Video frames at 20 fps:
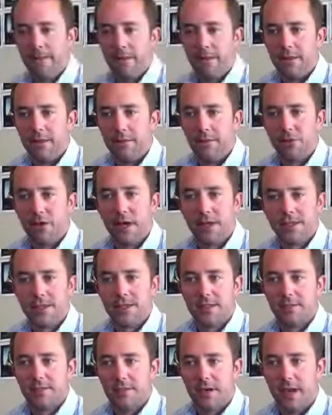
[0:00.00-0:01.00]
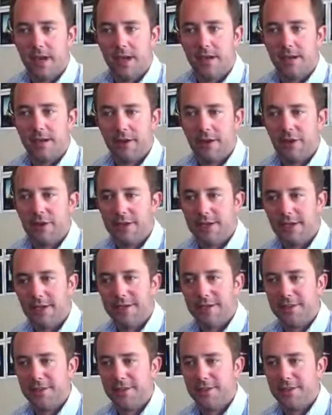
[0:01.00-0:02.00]
The process of buying 100
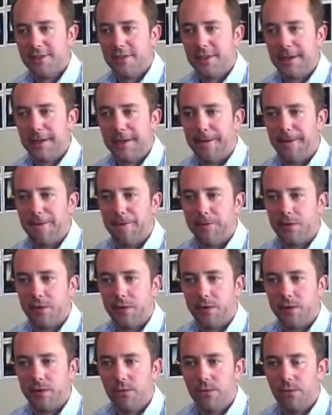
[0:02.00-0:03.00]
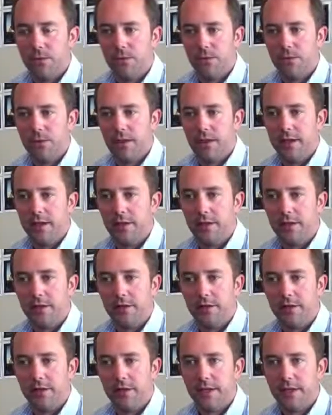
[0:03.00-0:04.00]
Teslas, we've
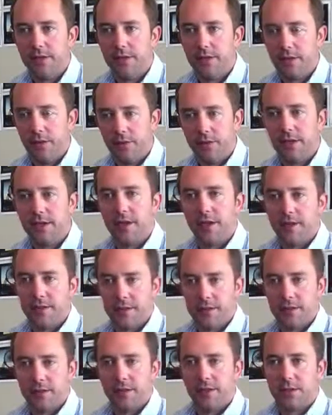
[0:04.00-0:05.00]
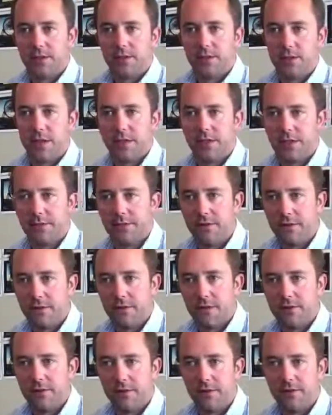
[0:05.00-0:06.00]
been working on this project for a
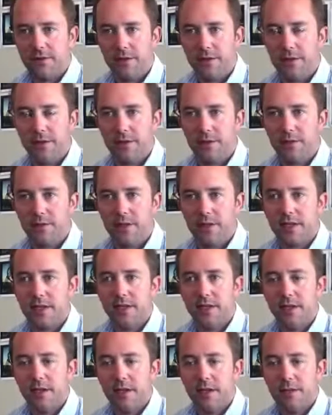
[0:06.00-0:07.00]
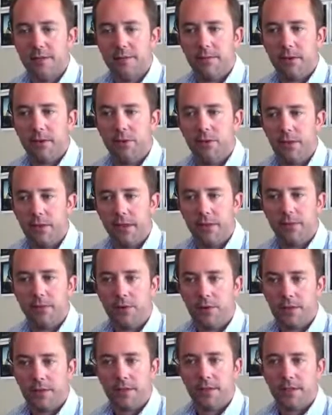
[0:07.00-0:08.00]
couple of years, but really
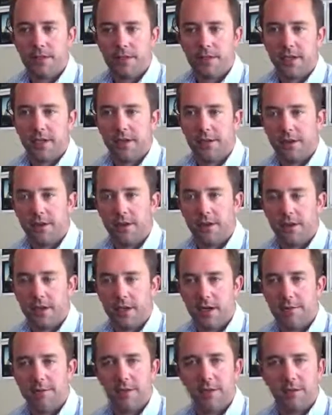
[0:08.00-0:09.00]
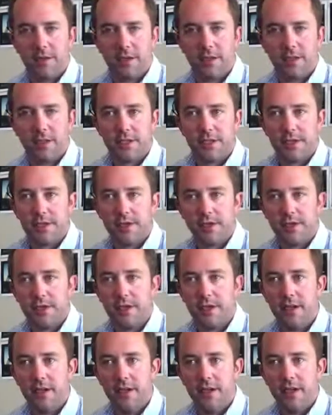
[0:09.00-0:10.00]
pulled it all together a couple of months ago,
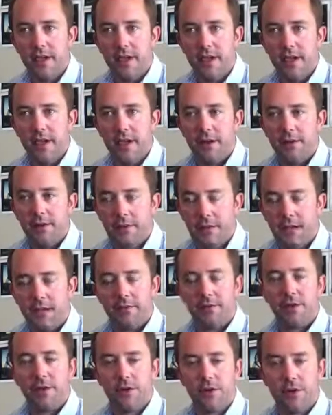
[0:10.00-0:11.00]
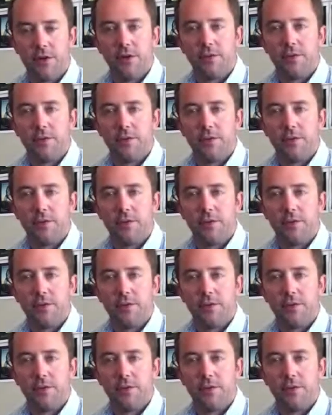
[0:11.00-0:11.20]
and it was kind of a eureka